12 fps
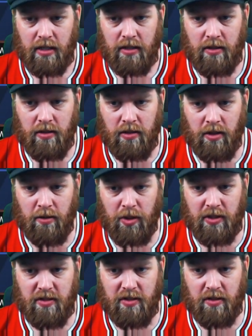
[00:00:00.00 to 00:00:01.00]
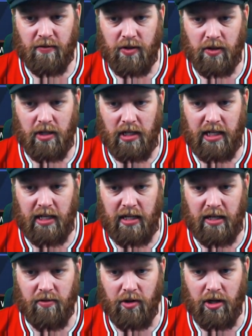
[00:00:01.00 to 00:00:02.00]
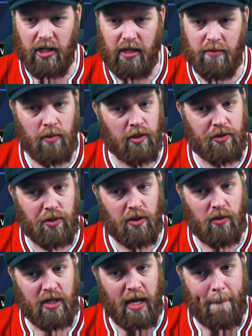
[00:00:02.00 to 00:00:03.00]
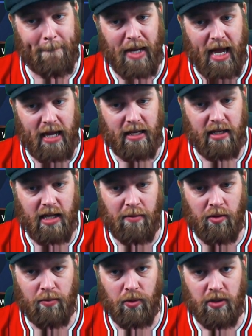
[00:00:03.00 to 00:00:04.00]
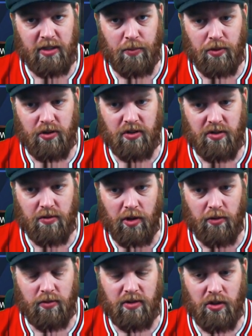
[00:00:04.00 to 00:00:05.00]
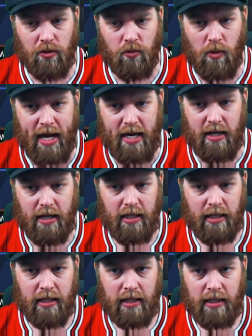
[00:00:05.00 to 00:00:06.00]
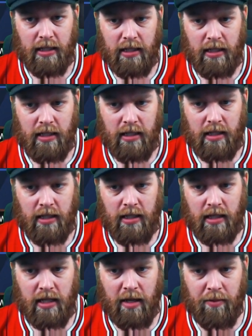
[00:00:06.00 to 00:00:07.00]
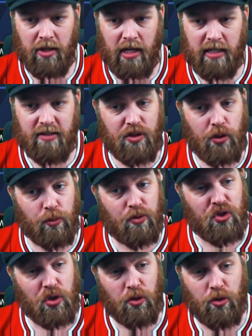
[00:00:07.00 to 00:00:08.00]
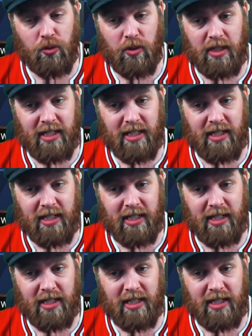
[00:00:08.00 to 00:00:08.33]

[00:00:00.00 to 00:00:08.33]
Oh no, Boston have got a lead here early. Montreal come back. Come on, boys, push us through. 2-1. Come on, lads, 2-2.